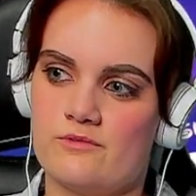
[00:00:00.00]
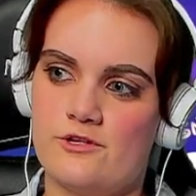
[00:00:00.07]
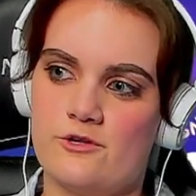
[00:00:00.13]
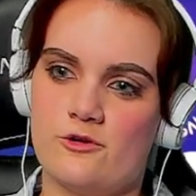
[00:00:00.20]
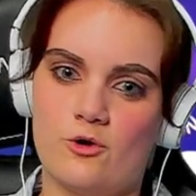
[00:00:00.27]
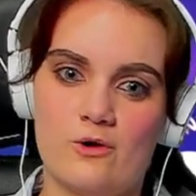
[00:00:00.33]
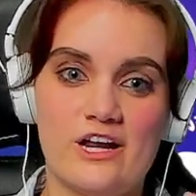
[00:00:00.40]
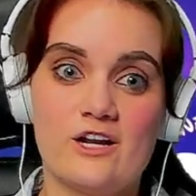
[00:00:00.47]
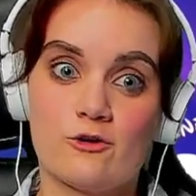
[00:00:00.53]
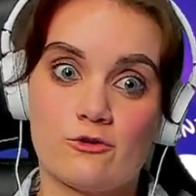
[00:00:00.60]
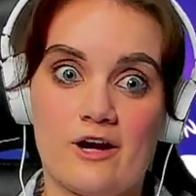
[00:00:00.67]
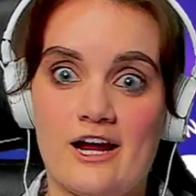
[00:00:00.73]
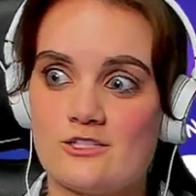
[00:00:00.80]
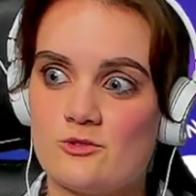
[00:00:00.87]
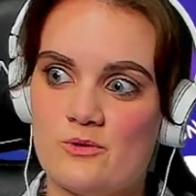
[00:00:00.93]
you know,
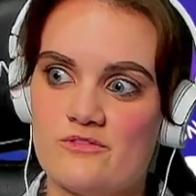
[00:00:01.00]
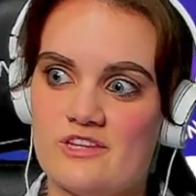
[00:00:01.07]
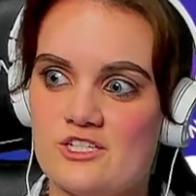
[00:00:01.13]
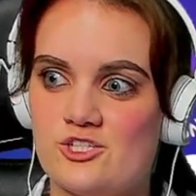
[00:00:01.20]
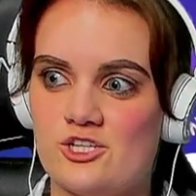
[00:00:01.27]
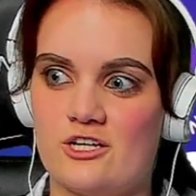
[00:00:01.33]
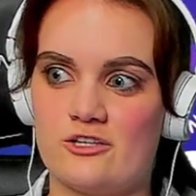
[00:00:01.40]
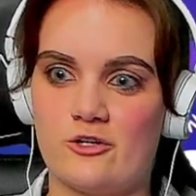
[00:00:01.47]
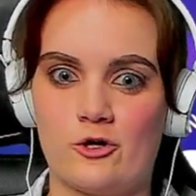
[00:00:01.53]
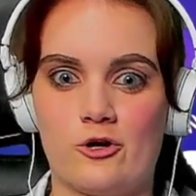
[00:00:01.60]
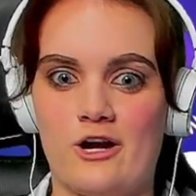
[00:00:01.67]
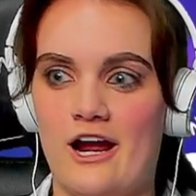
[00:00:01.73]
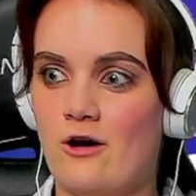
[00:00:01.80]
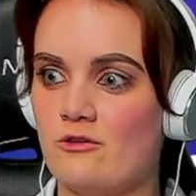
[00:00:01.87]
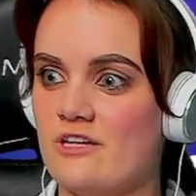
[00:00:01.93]
interact with each other
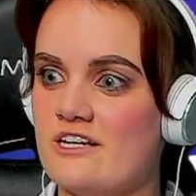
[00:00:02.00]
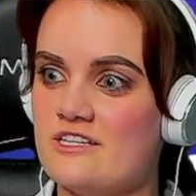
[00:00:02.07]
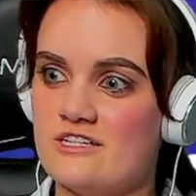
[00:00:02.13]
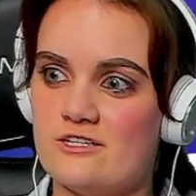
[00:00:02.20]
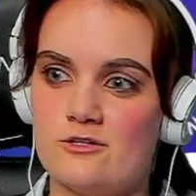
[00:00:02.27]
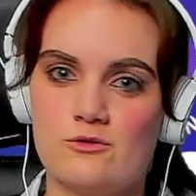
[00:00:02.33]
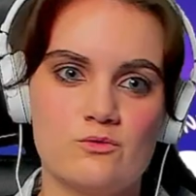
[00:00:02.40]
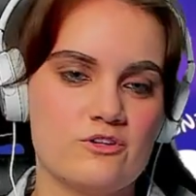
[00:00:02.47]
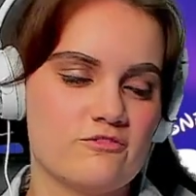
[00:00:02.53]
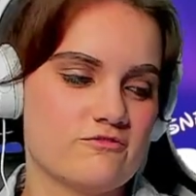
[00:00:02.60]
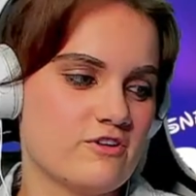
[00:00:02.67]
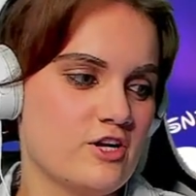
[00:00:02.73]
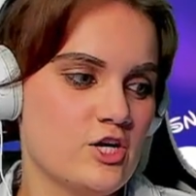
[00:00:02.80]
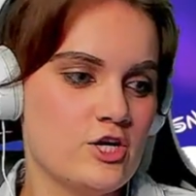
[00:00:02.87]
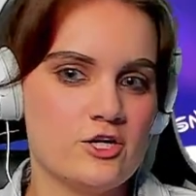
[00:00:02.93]
or how they deal
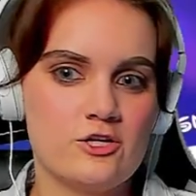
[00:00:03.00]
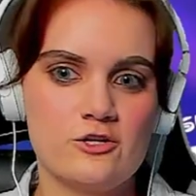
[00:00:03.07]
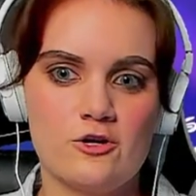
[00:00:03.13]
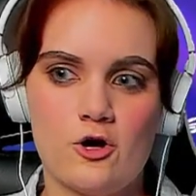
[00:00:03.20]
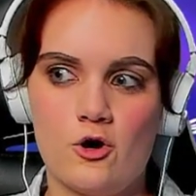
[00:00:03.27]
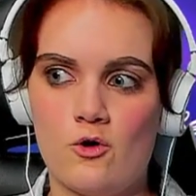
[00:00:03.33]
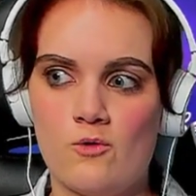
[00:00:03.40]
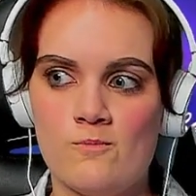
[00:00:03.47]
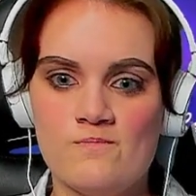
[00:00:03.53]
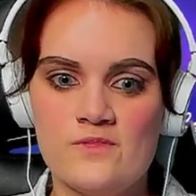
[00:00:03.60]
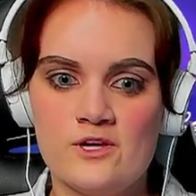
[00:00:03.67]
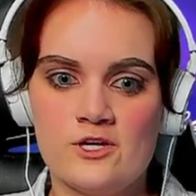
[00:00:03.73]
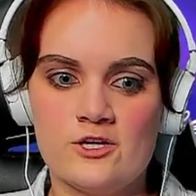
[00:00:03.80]
with, you know,